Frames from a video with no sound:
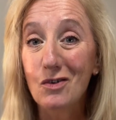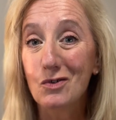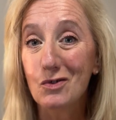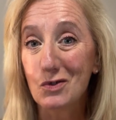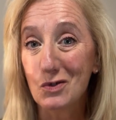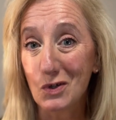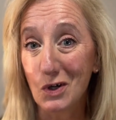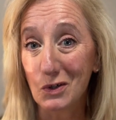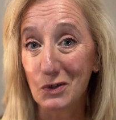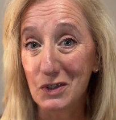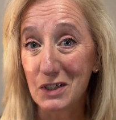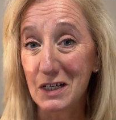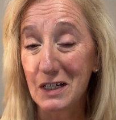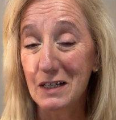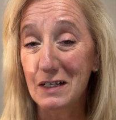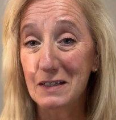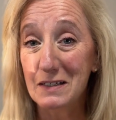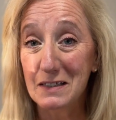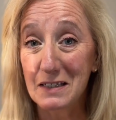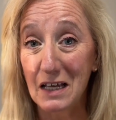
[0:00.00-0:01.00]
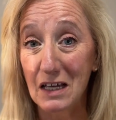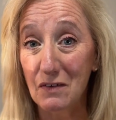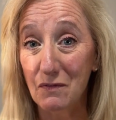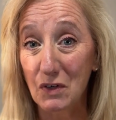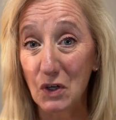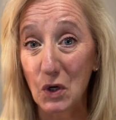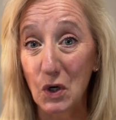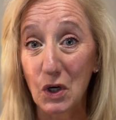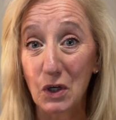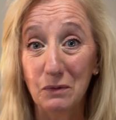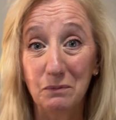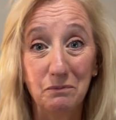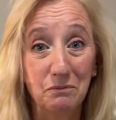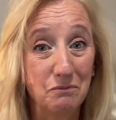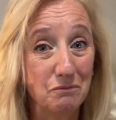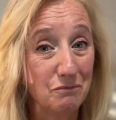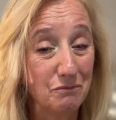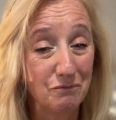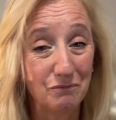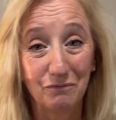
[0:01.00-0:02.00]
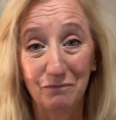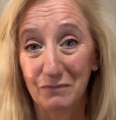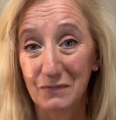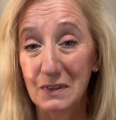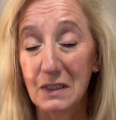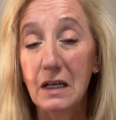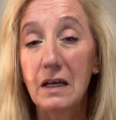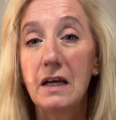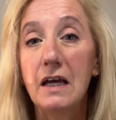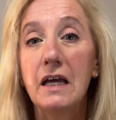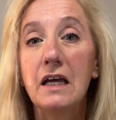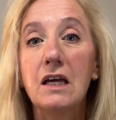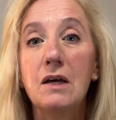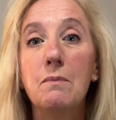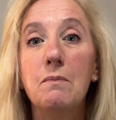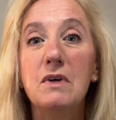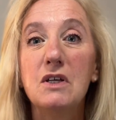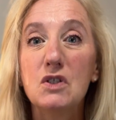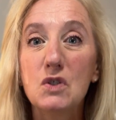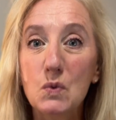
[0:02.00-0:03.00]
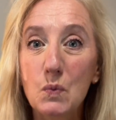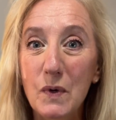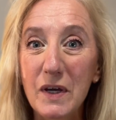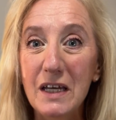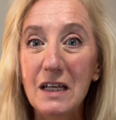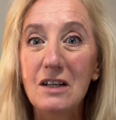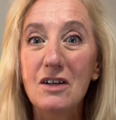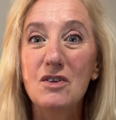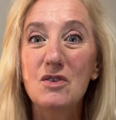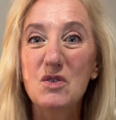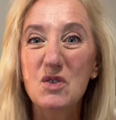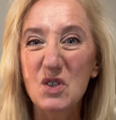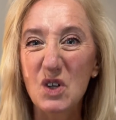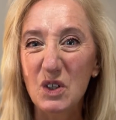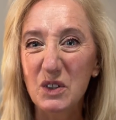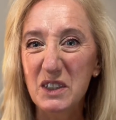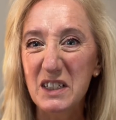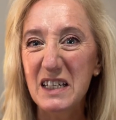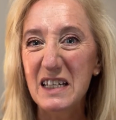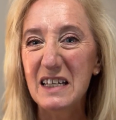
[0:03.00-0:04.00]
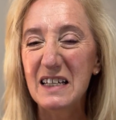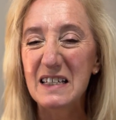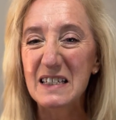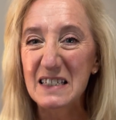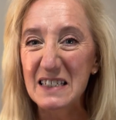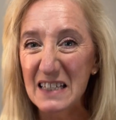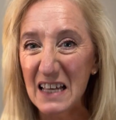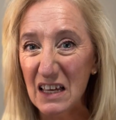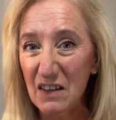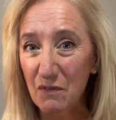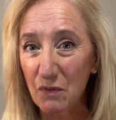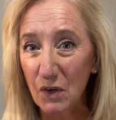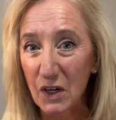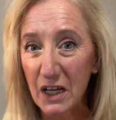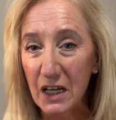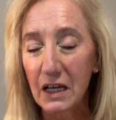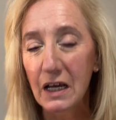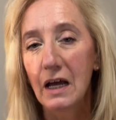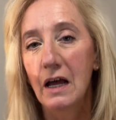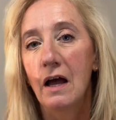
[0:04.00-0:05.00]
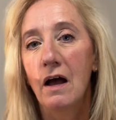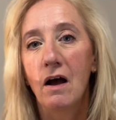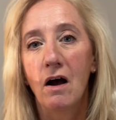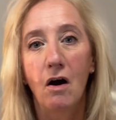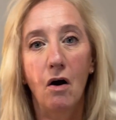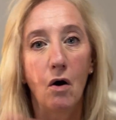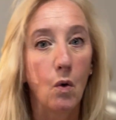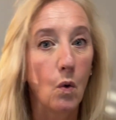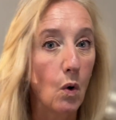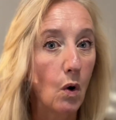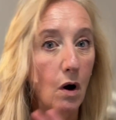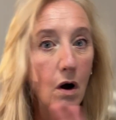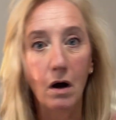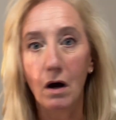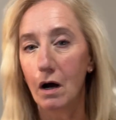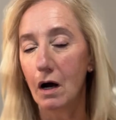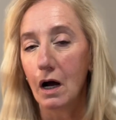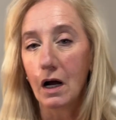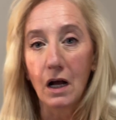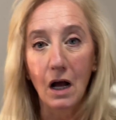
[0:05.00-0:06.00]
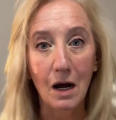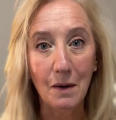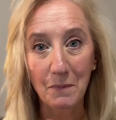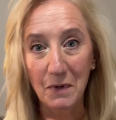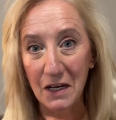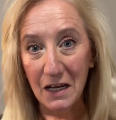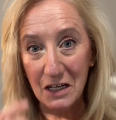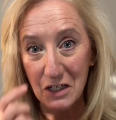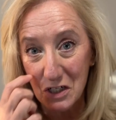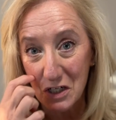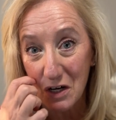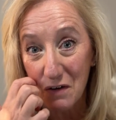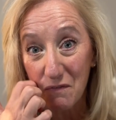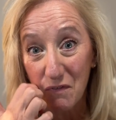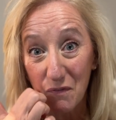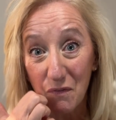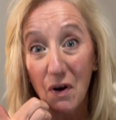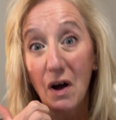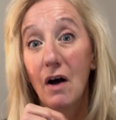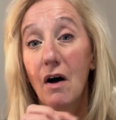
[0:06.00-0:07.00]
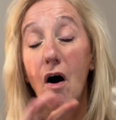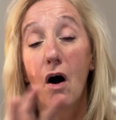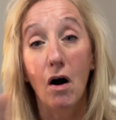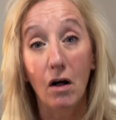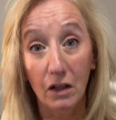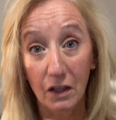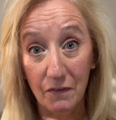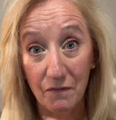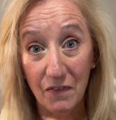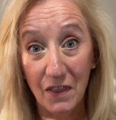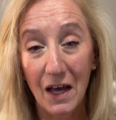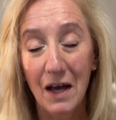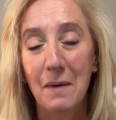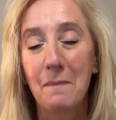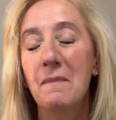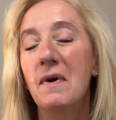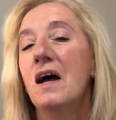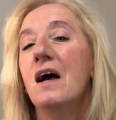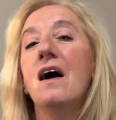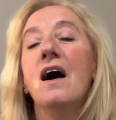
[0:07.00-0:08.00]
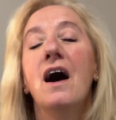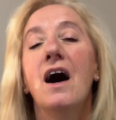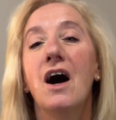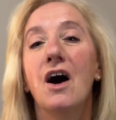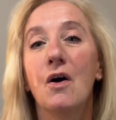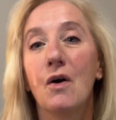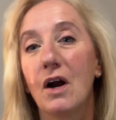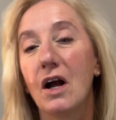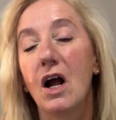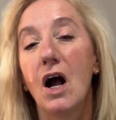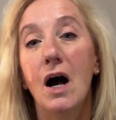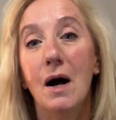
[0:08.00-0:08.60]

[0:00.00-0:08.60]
salty, savour. It can be sweet, salty, savory, a combination of all of them, or